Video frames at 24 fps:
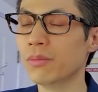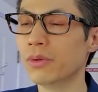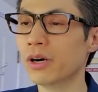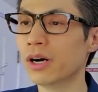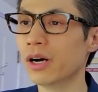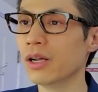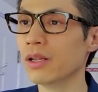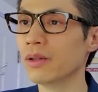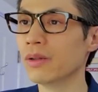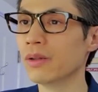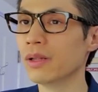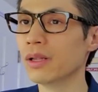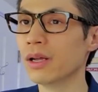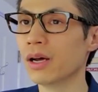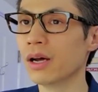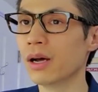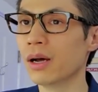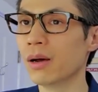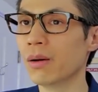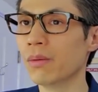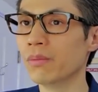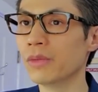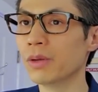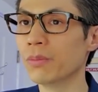But
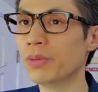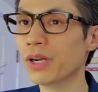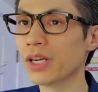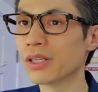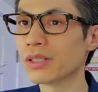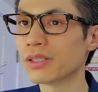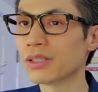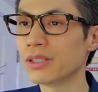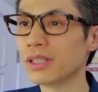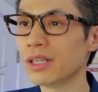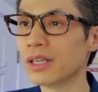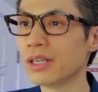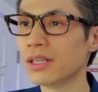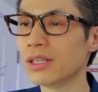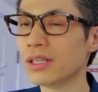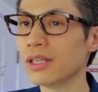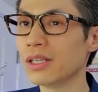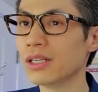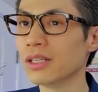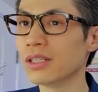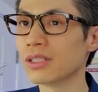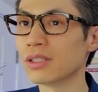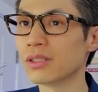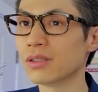the best thing
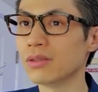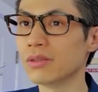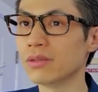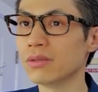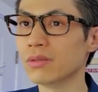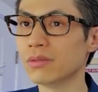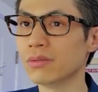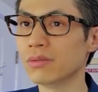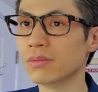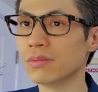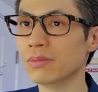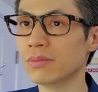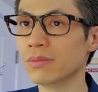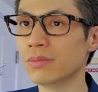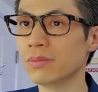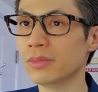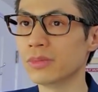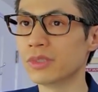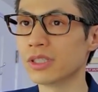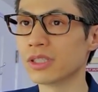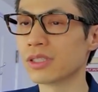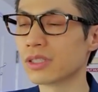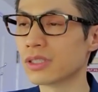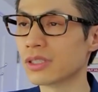is to
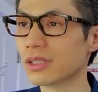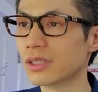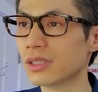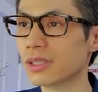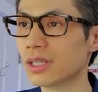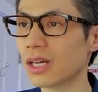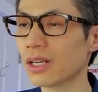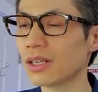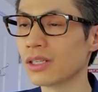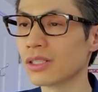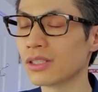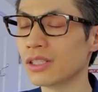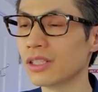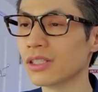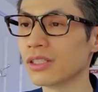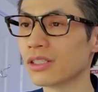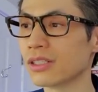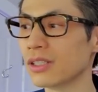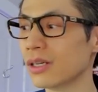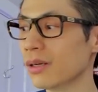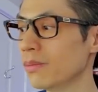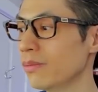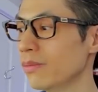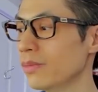just get a
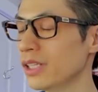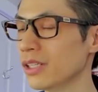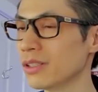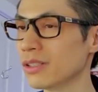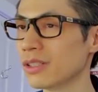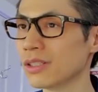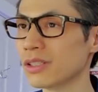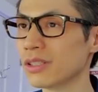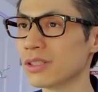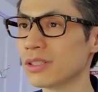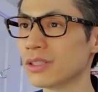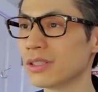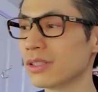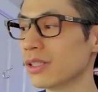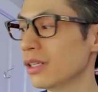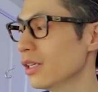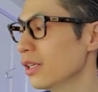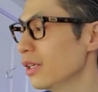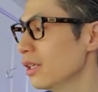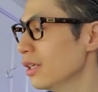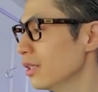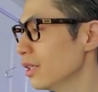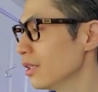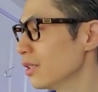system. There's
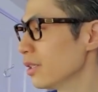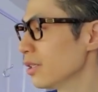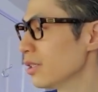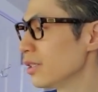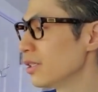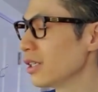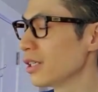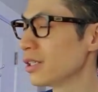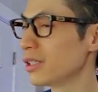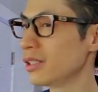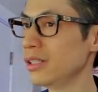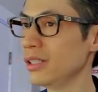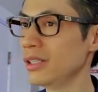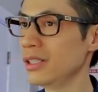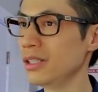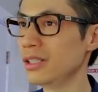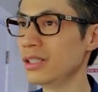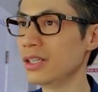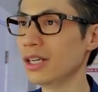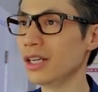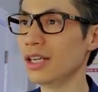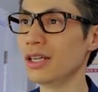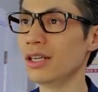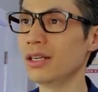a
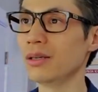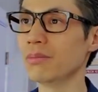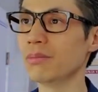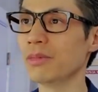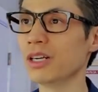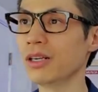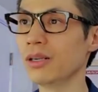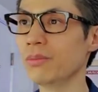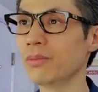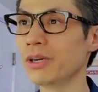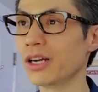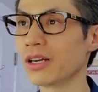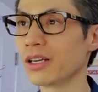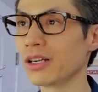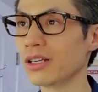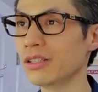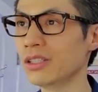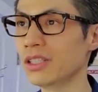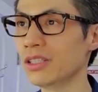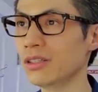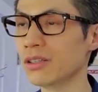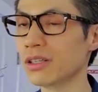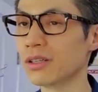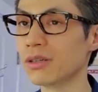60-day money-back
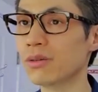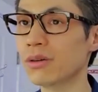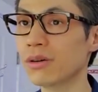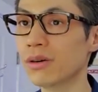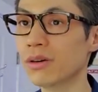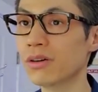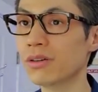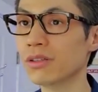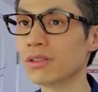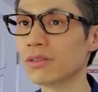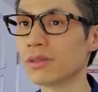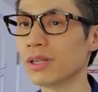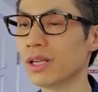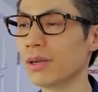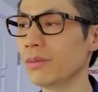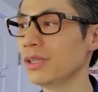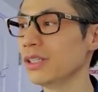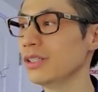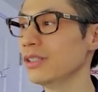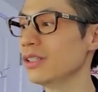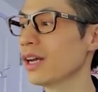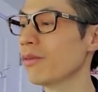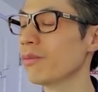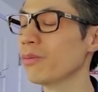guarantee on the coils. So I
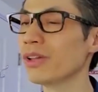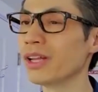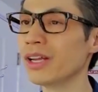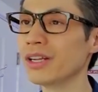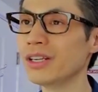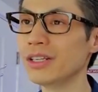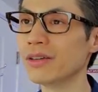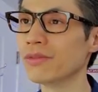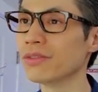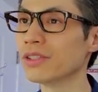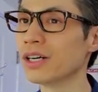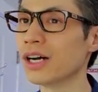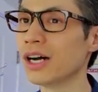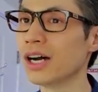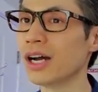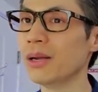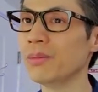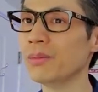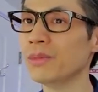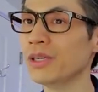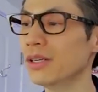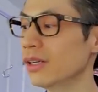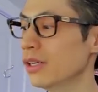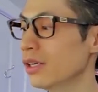mean, you have plenty of
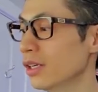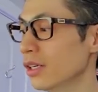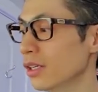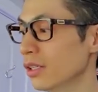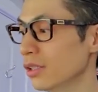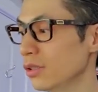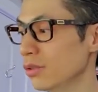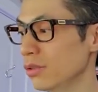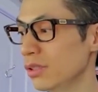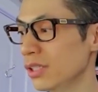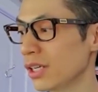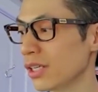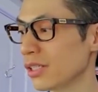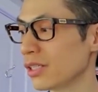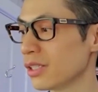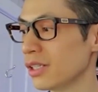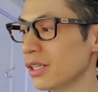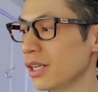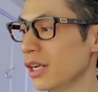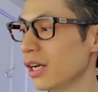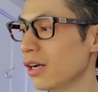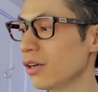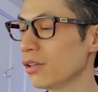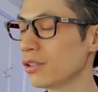time to
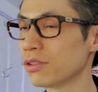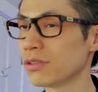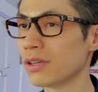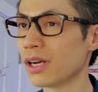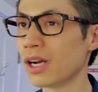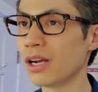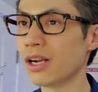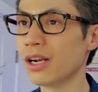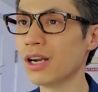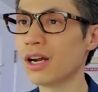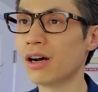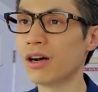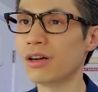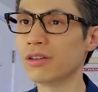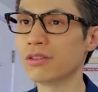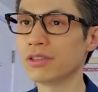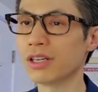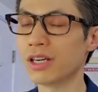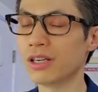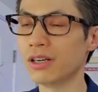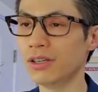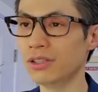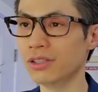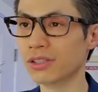test it out, try it out
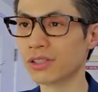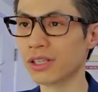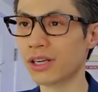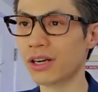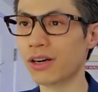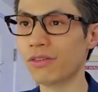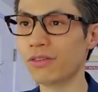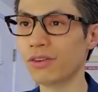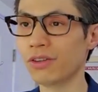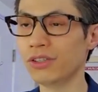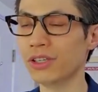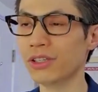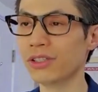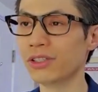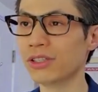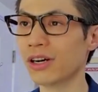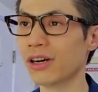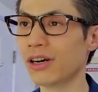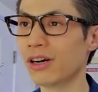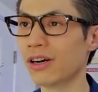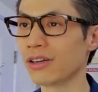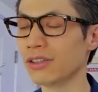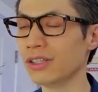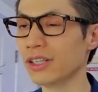yourself, or your
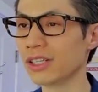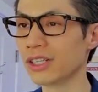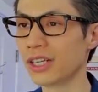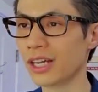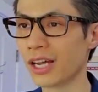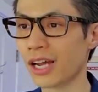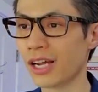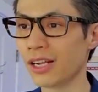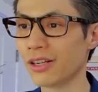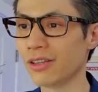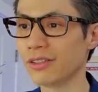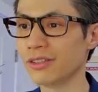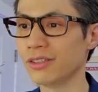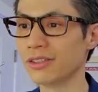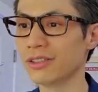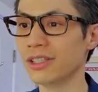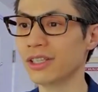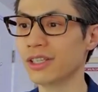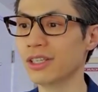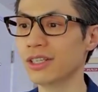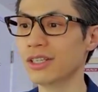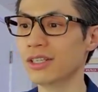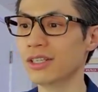dog, or your cat, on